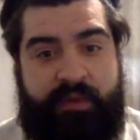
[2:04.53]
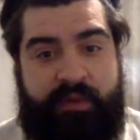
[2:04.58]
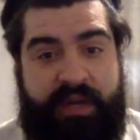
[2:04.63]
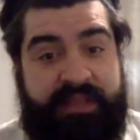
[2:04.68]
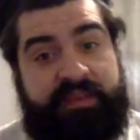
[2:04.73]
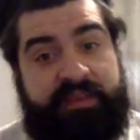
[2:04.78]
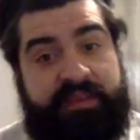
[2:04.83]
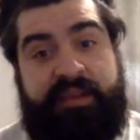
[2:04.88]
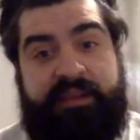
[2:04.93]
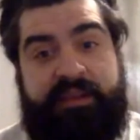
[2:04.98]
but I
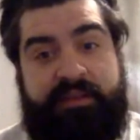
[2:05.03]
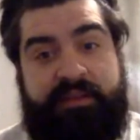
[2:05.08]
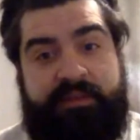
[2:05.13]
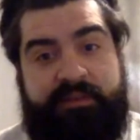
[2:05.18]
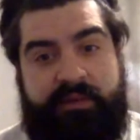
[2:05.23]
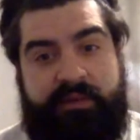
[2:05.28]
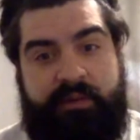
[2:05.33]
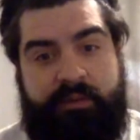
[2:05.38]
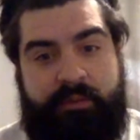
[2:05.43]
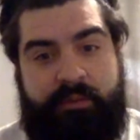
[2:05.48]
didn't.
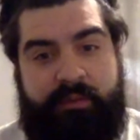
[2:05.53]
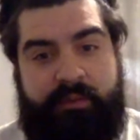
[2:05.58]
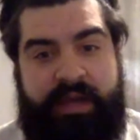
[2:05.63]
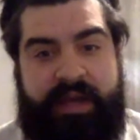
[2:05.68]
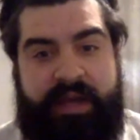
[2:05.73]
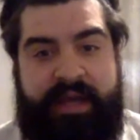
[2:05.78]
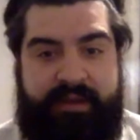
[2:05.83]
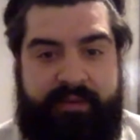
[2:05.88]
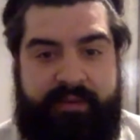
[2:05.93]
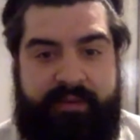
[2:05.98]

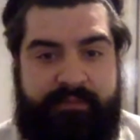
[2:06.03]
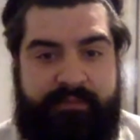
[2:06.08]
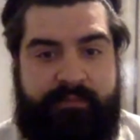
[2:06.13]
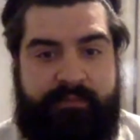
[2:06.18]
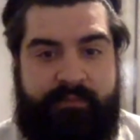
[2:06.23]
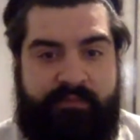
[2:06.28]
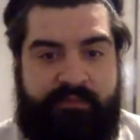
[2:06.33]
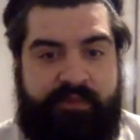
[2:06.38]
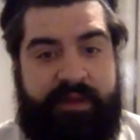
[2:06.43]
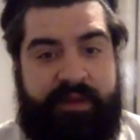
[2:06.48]
I have
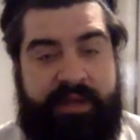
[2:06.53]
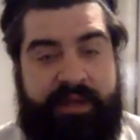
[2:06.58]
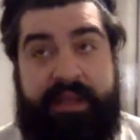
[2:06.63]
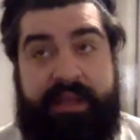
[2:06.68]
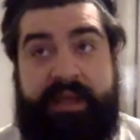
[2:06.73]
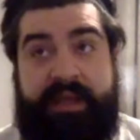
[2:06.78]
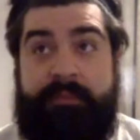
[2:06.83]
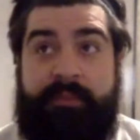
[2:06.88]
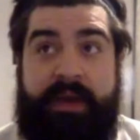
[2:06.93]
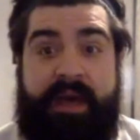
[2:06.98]
front
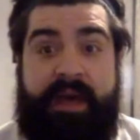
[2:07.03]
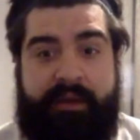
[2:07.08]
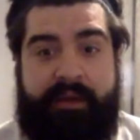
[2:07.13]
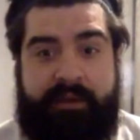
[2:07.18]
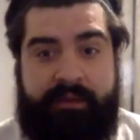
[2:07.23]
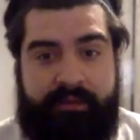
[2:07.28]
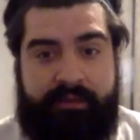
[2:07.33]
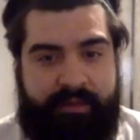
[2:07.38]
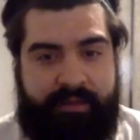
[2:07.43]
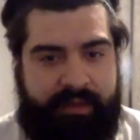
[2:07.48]
and
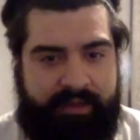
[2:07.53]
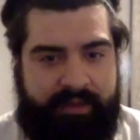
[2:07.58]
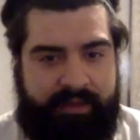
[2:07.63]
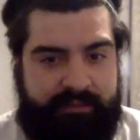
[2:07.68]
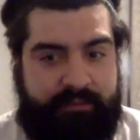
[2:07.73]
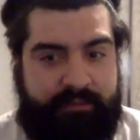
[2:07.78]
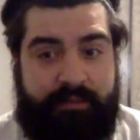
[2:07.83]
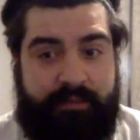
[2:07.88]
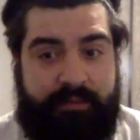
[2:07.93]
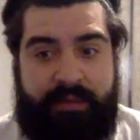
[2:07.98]
back, I
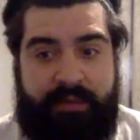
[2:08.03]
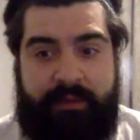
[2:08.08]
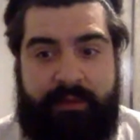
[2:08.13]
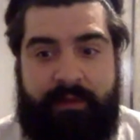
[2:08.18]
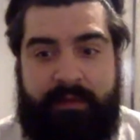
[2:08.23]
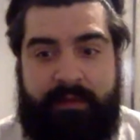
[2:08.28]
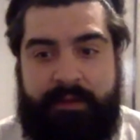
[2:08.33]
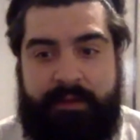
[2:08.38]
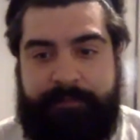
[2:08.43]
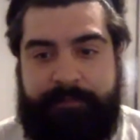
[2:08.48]
guess is what they
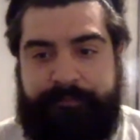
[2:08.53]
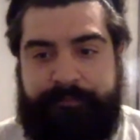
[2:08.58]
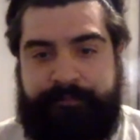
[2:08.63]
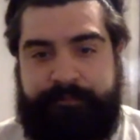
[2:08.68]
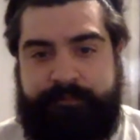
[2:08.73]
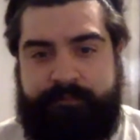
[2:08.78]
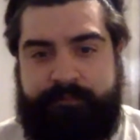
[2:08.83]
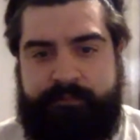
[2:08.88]
call it.